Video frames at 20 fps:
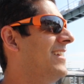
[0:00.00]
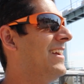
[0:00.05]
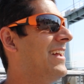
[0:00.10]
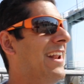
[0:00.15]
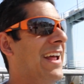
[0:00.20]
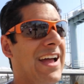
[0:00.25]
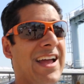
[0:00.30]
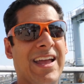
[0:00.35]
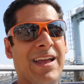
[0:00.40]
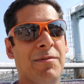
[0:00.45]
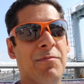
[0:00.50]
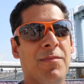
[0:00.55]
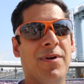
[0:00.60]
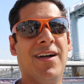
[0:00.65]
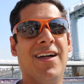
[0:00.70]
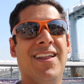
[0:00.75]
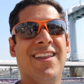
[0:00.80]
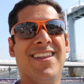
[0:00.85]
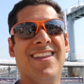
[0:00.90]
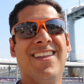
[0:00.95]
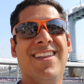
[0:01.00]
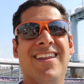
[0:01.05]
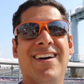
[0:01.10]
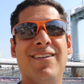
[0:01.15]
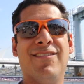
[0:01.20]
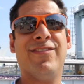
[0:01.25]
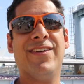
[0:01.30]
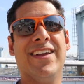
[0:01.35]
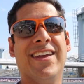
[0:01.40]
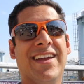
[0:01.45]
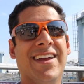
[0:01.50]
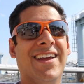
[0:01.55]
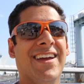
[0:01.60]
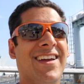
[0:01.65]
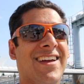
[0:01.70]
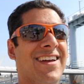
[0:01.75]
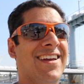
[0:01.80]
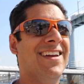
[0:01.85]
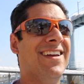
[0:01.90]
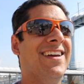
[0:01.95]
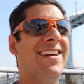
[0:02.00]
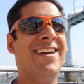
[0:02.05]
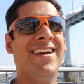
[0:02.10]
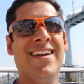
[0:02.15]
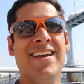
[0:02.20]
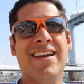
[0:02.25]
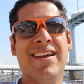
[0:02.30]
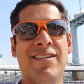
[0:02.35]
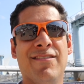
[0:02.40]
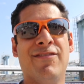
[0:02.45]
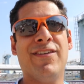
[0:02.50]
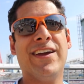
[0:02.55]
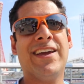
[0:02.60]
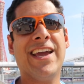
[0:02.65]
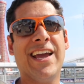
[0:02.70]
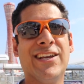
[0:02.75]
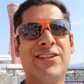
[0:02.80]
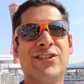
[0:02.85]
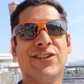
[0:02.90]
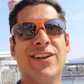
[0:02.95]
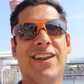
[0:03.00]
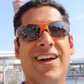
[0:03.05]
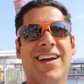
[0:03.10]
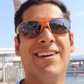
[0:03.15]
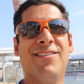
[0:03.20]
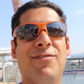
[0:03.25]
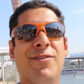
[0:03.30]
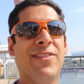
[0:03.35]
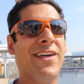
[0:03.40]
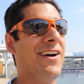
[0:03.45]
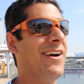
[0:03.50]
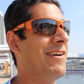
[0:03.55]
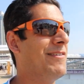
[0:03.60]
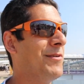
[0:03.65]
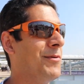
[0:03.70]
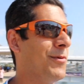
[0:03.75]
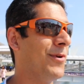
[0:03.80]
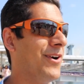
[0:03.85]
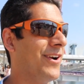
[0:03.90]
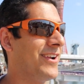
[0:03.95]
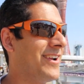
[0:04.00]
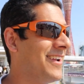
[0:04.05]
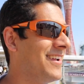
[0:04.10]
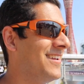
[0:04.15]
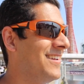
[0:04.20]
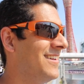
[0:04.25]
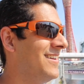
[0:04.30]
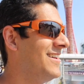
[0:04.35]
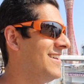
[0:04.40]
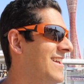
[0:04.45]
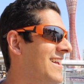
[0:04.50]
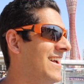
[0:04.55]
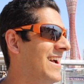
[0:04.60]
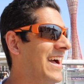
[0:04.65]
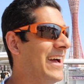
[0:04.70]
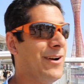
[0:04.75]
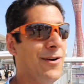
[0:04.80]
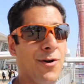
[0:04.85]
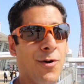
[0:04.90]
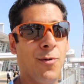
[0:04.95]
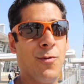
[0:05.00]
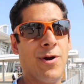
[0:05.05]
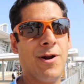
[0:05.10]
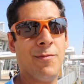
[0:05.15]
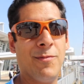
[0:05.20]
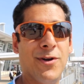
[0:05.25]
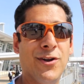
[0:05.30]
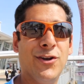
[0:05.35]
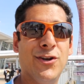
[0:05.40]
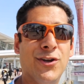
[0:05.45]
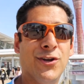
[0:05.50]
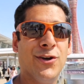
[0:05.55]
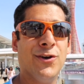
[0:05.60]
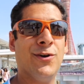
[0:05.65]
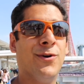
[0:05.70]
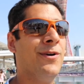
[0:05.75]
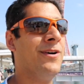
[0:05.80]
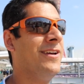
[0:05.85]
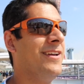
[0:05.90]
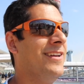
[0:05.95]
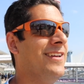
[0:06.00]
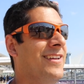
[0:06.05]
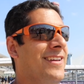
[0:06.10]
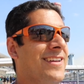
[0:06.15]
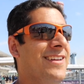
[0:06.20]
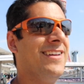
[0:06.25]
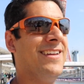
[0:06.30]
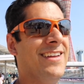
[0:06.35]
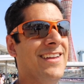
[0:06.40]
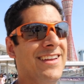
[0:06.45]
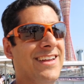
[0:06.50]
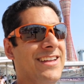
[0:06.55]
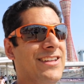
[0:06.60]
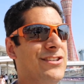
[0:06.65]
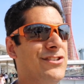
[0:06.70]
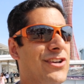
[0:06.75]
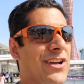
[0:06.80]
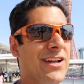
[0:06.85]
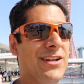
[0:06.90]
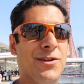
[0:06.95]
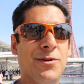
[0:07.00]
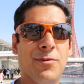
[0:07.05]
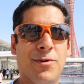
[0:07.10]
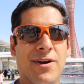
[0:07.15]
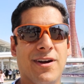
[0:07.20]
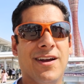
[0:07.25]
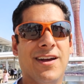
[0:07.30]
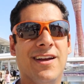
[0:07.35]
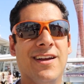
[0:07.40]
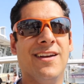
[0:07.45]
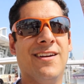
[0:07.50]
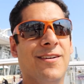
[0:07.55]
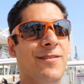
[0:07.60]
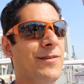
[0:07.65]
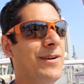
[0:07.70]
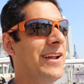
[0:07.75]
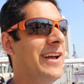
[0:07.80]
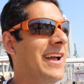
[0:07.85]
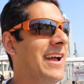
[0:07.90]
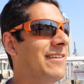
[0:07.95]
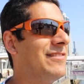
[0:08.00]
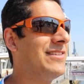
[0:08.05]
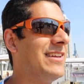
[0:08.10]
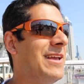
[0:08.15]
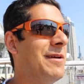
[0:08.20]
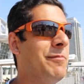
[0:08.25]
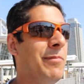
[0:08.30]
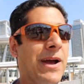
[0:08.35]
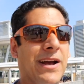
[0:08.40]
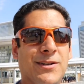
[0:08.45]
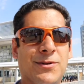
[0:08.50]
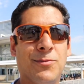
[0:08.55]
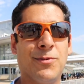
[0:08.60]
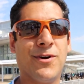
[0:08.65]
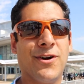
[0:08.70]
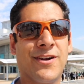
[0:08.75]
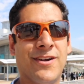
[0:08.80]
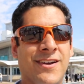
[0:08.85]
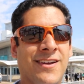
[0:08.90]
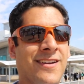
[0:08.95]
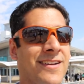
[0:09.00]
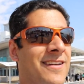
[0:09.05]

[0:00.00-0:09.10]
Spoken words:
And I am loving vacation life without having to work. I don't know what I'm gonna do in January when I have to get back to work.